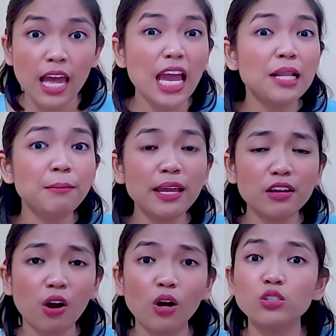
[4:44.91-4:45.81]
and may
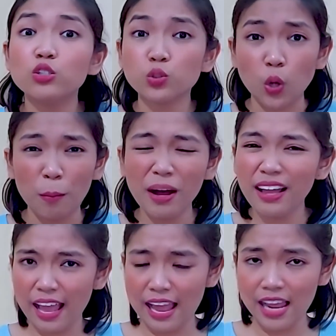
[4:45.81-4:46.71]
cause
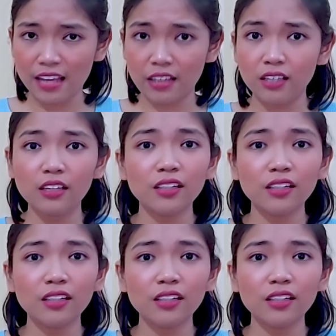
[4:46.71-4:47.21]
stomach ache.